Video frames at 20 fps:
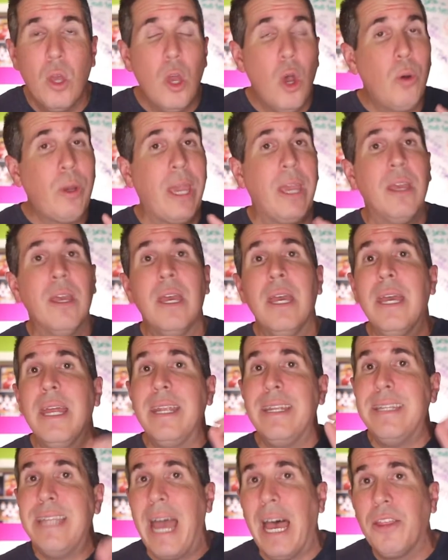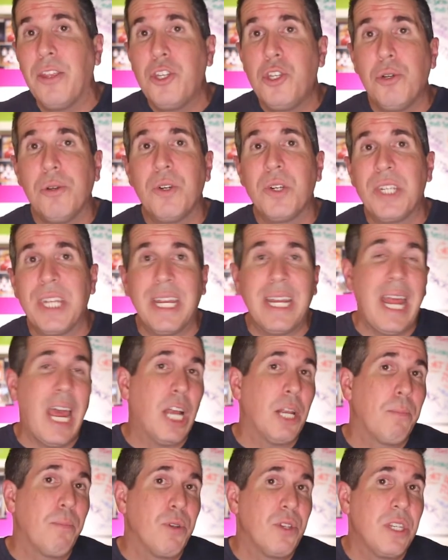Okay, now that you understand
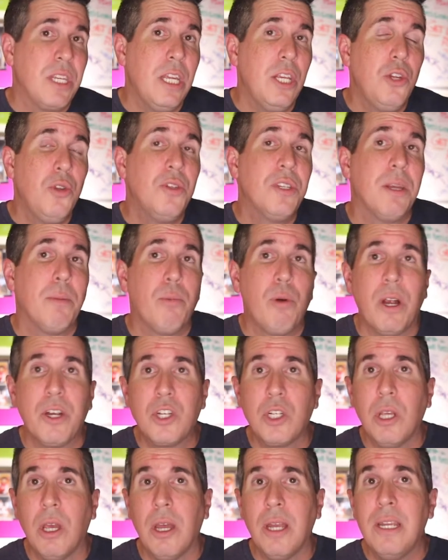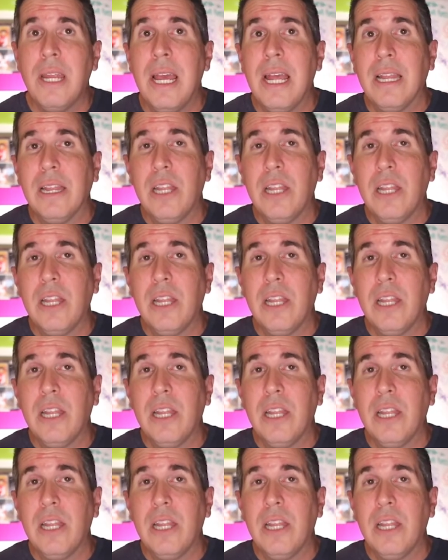how to proceed using a project guide,